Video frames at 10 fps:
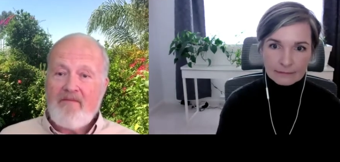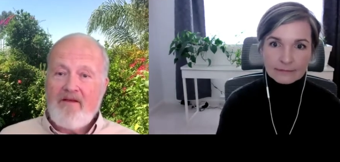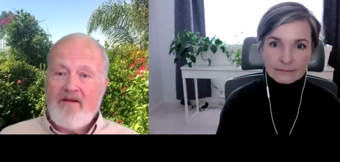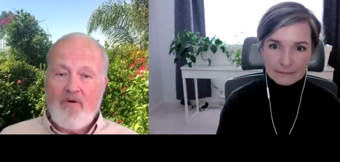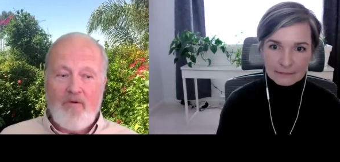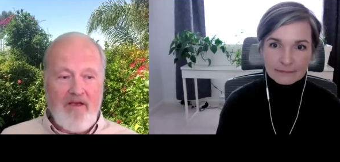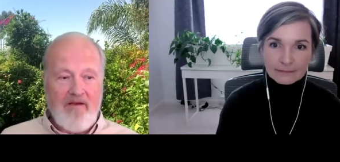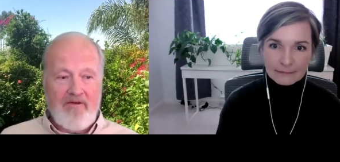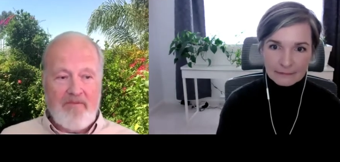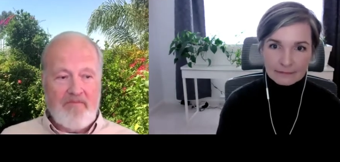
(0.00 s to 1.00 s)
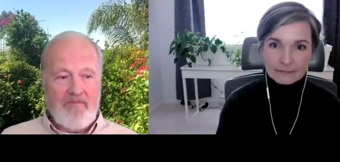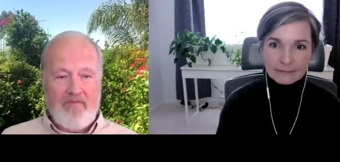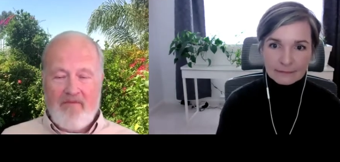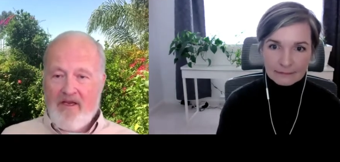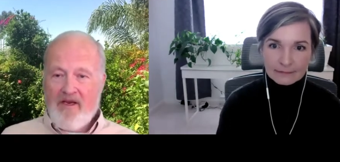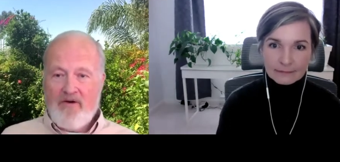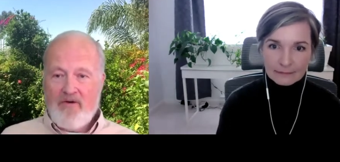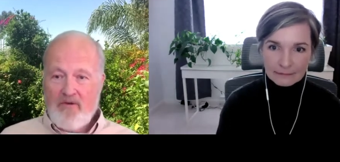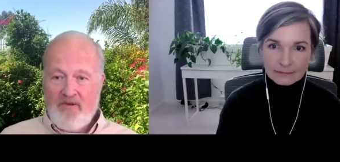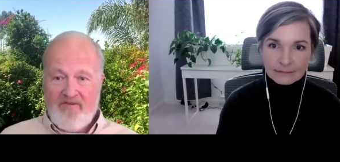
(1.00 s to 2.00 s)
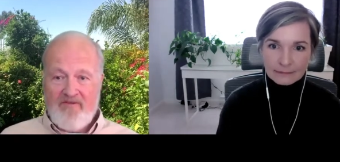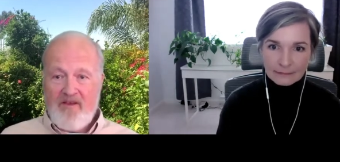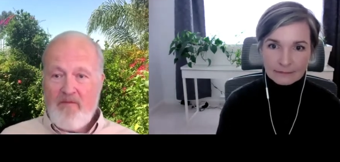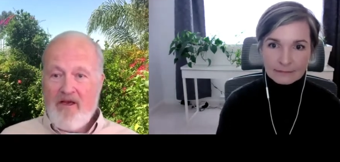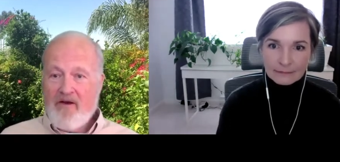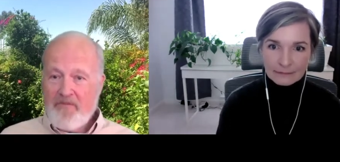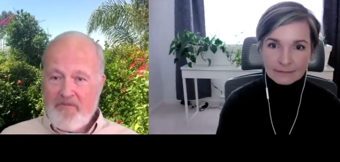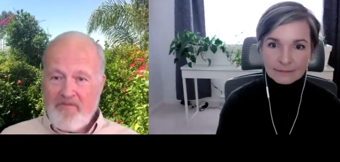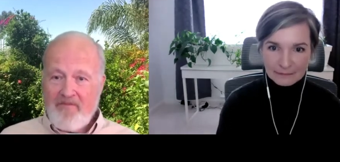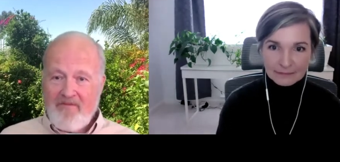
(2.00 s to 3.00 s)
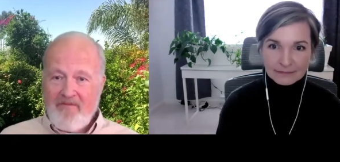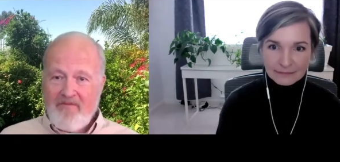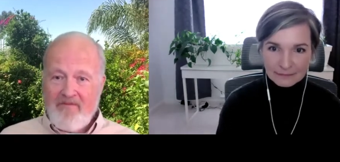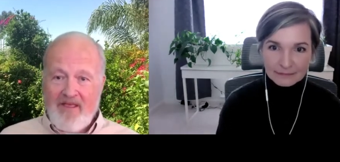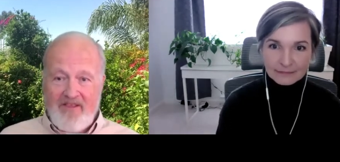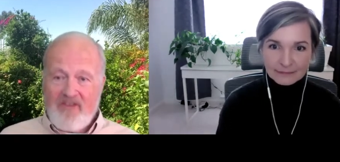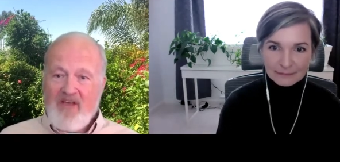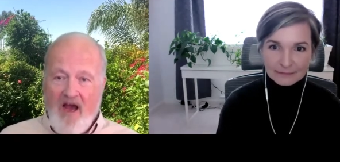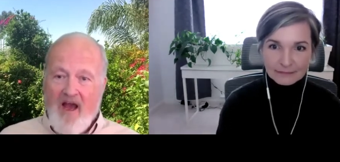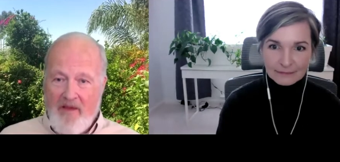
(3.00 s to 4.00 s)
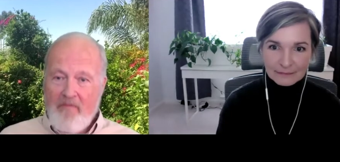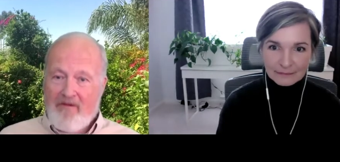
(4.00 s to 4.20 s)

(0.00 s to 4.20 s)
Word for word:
Speaker 1: Now we have a, a hero who's female. It's time.